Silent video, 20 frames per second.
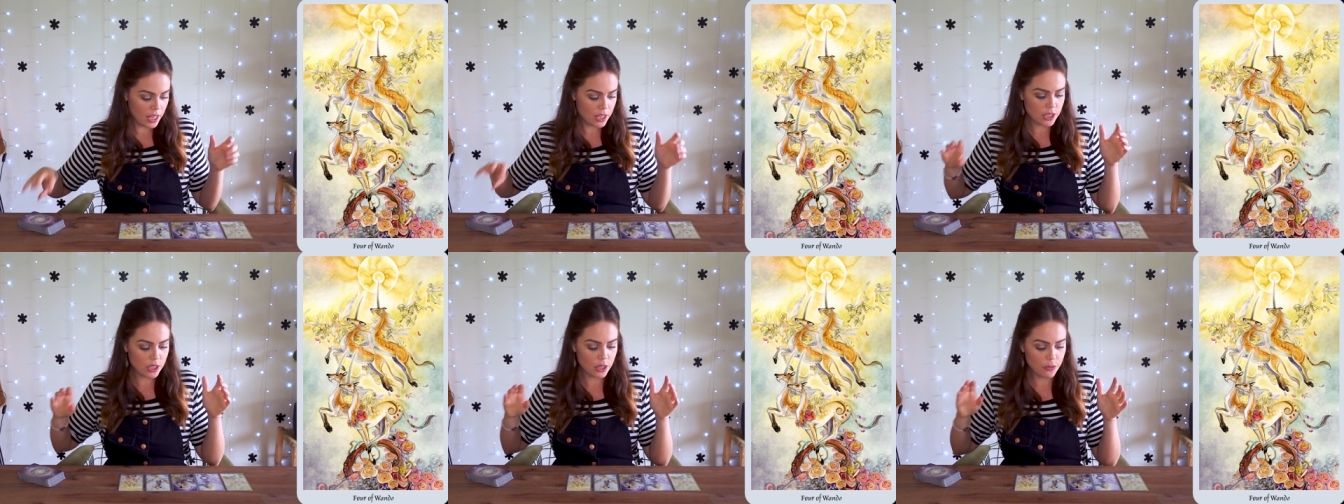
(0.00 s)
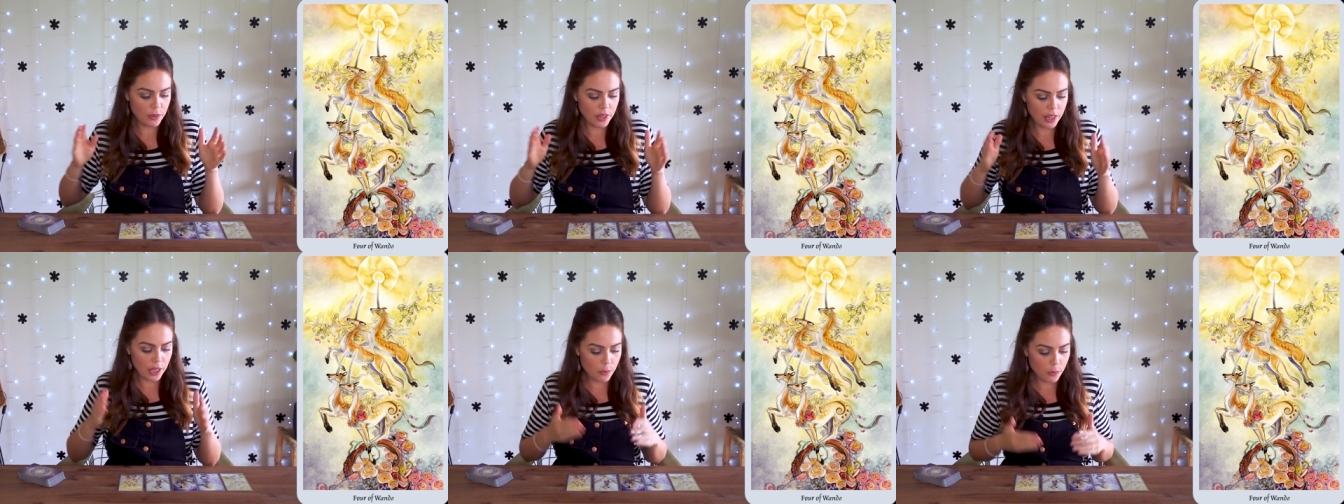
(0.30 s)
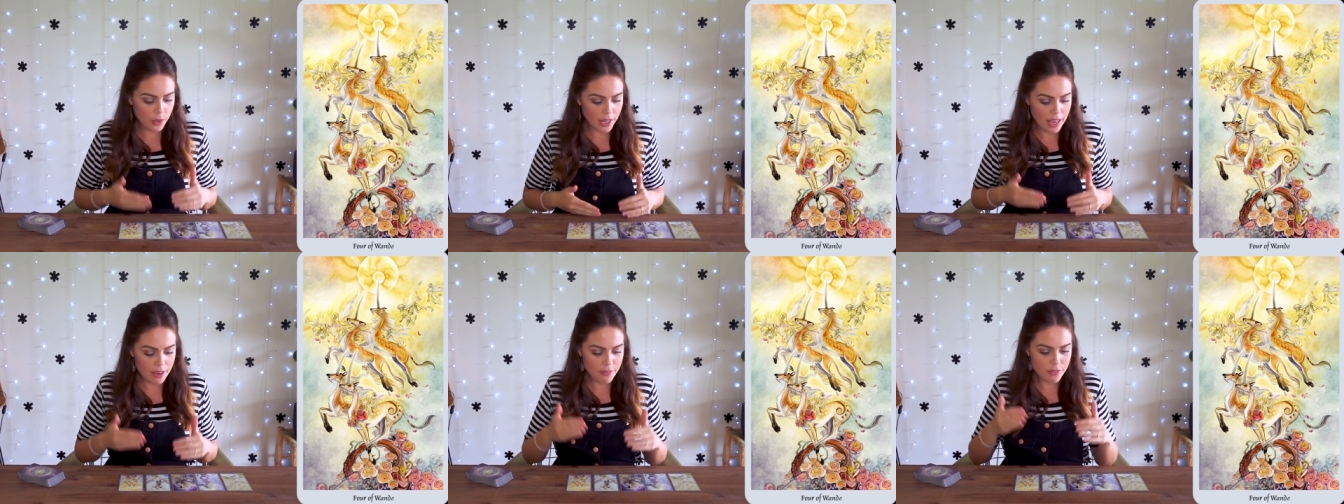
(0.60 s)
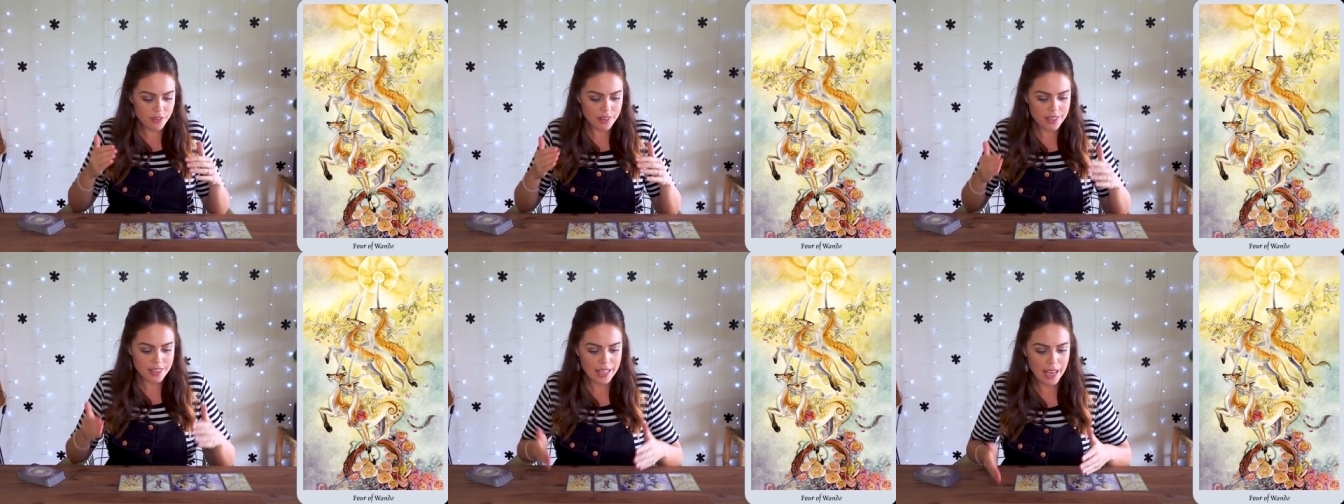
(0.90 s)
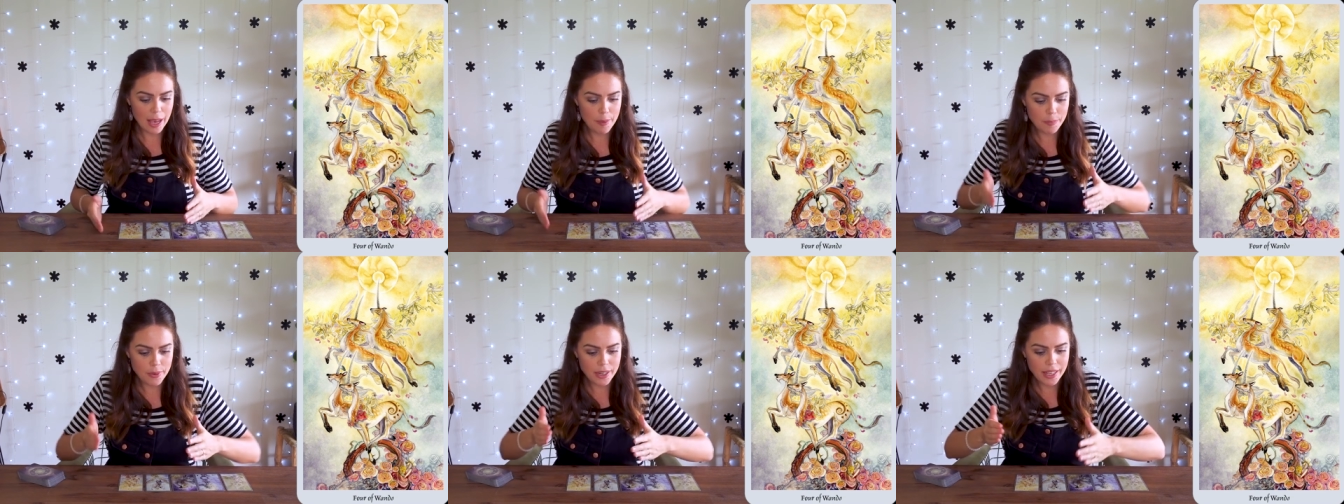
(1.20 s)
So I feel like whatever is
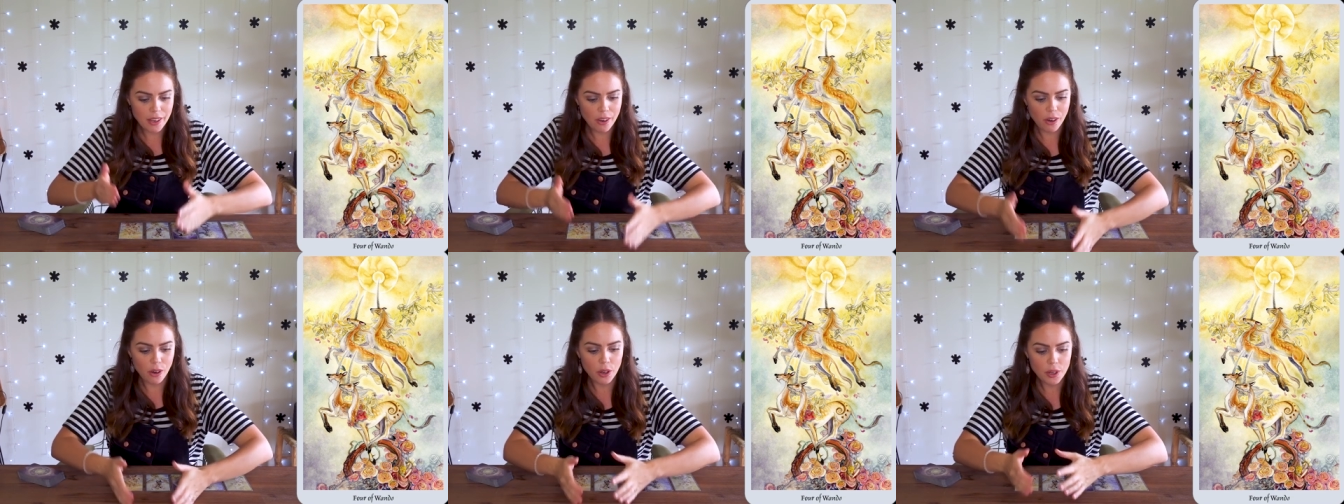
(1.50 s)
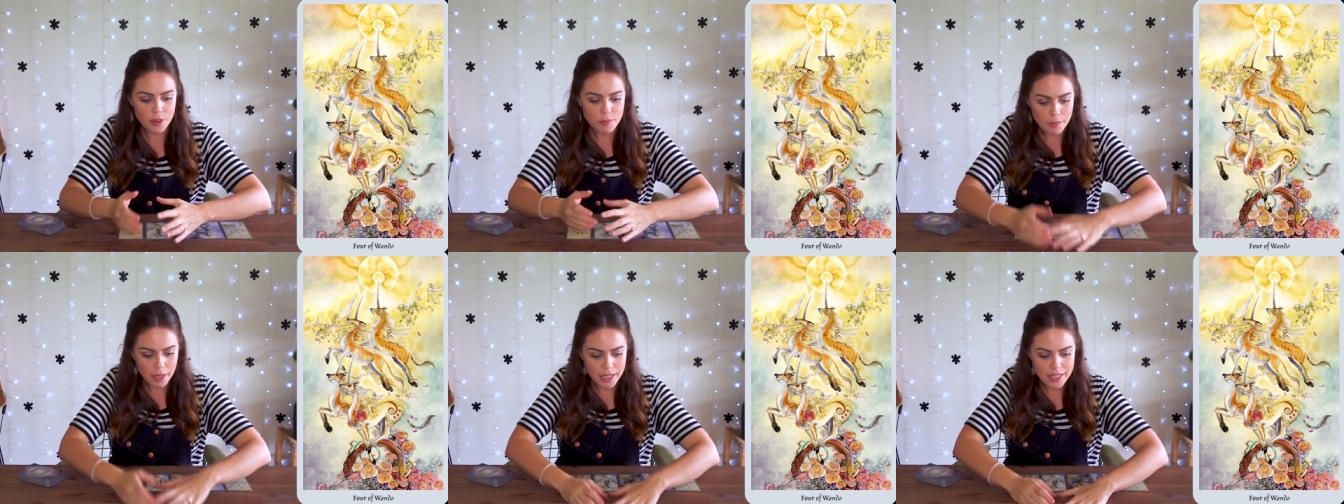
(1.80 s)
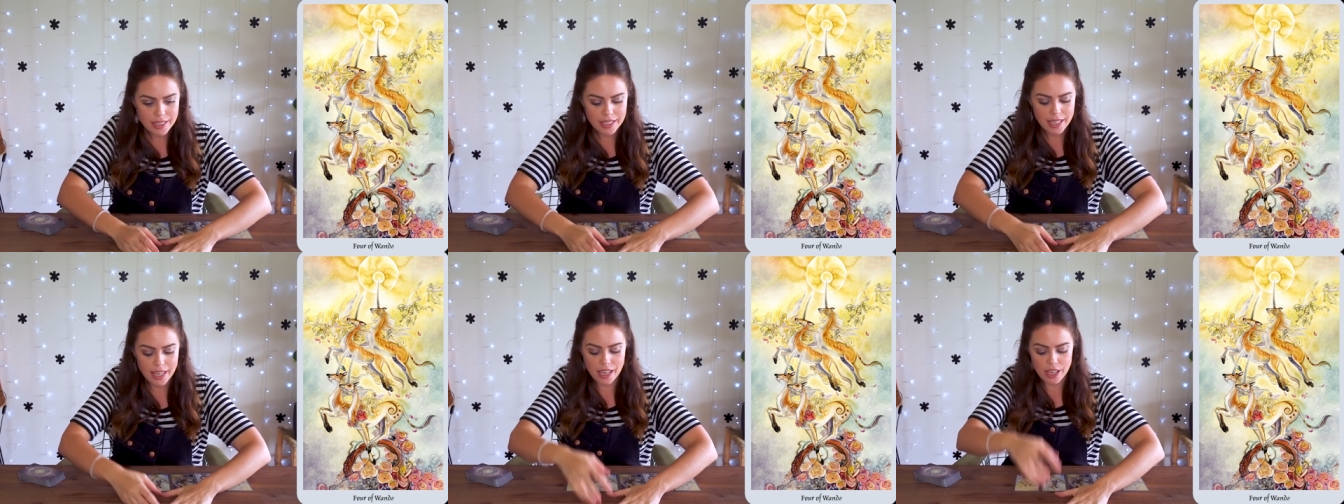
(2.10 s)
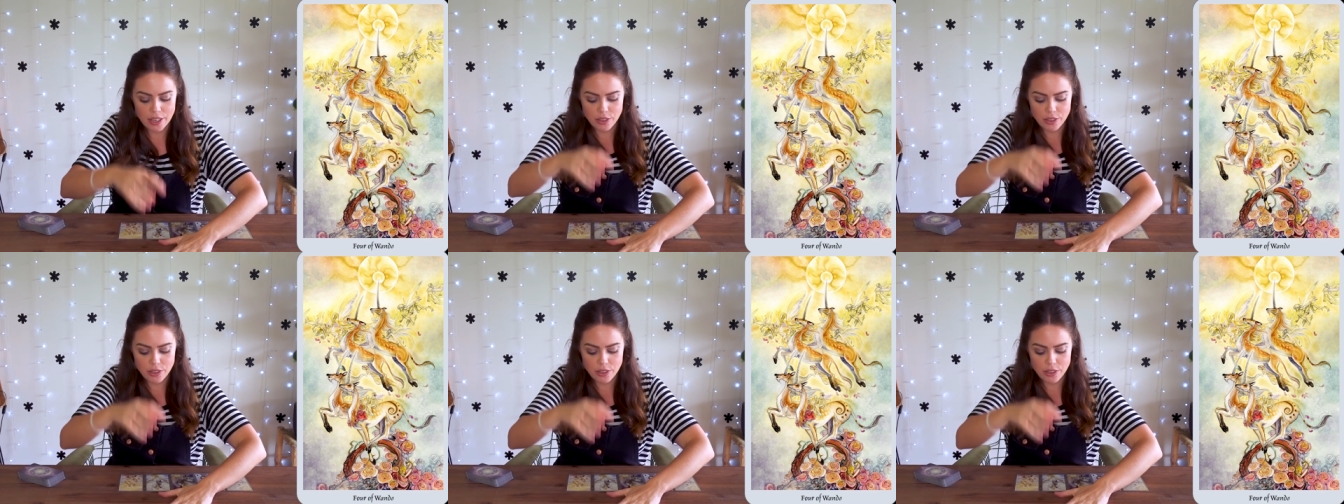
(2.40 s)
happening on Monday